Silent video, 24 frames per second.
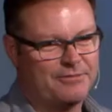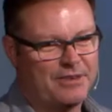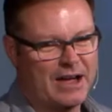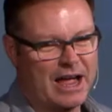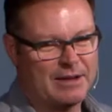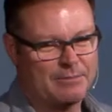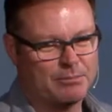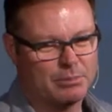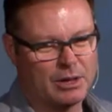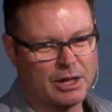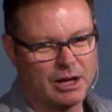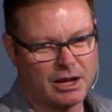
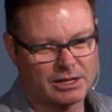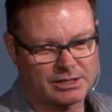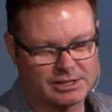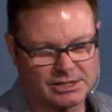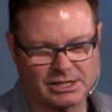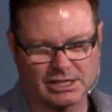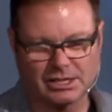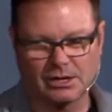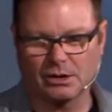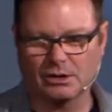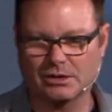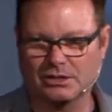five blocks
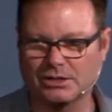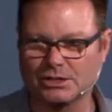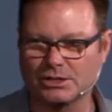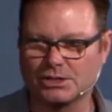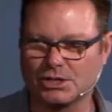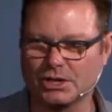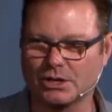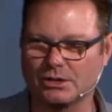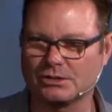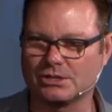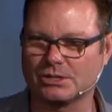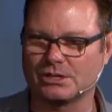to go to the
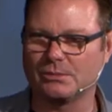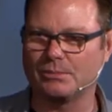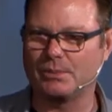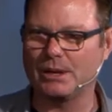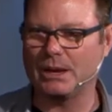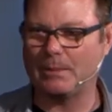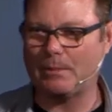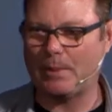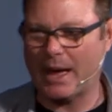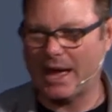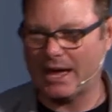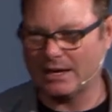church to be
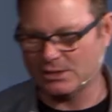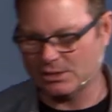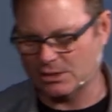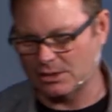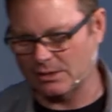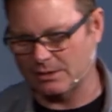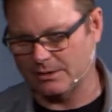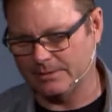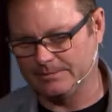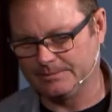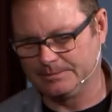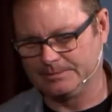a
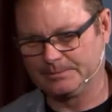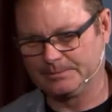pastor.